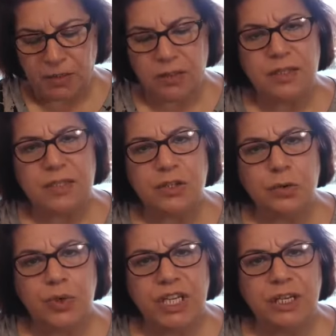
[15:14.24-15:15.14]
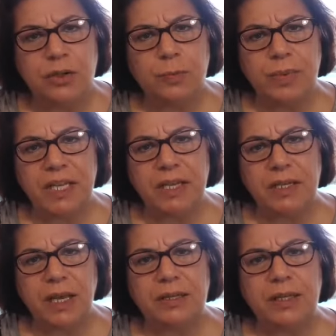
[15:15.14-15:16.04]
This is the week you're
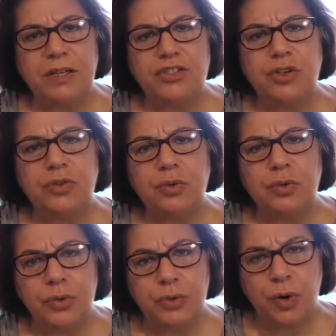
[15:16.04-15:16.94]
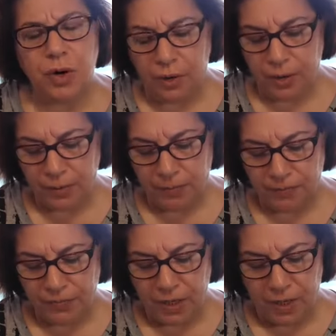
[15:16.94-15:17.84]
paying attention to who you are.
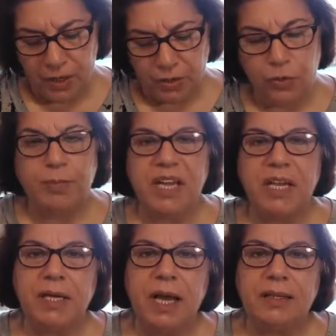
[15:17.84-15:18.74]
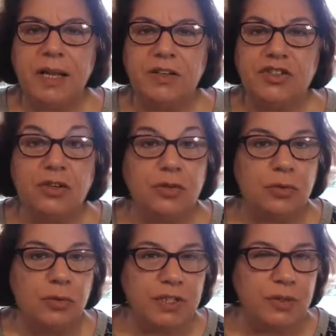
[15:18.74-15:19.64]
You're paying attention
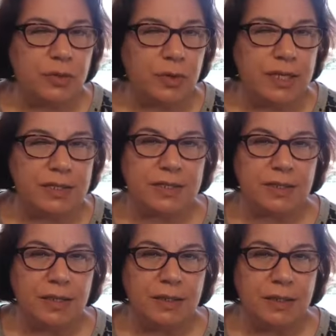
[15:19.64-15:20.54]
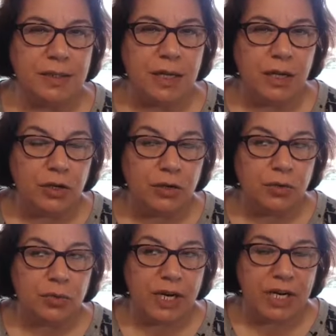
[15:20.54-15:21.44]
to what you're listening.
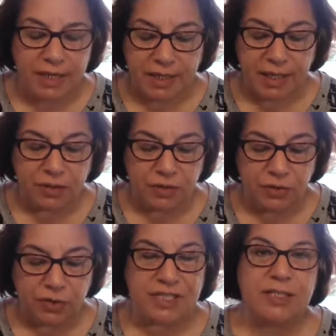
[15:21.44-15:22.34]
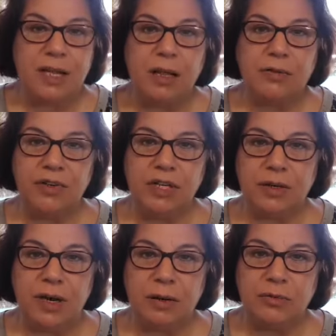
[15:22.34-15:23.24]
You're really getting yourself
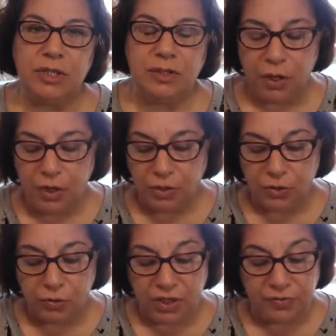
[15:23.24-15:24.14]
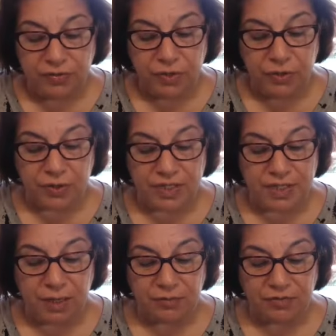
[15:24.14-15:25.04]
grounded. You're giving
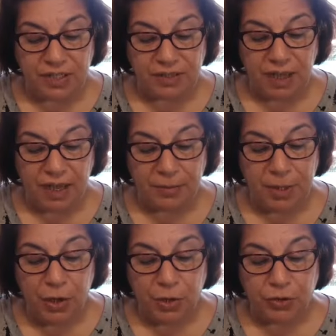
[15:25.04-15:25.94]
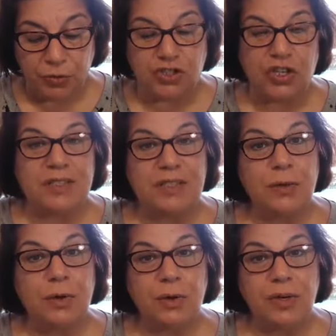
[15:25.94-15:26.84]
yourself the time to
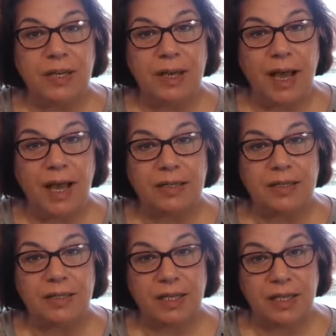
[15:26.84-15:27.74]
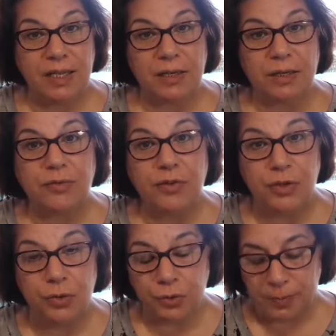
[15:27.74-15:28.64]
just relax, take care of
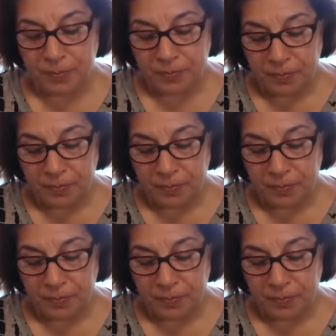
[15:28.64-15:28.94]
you.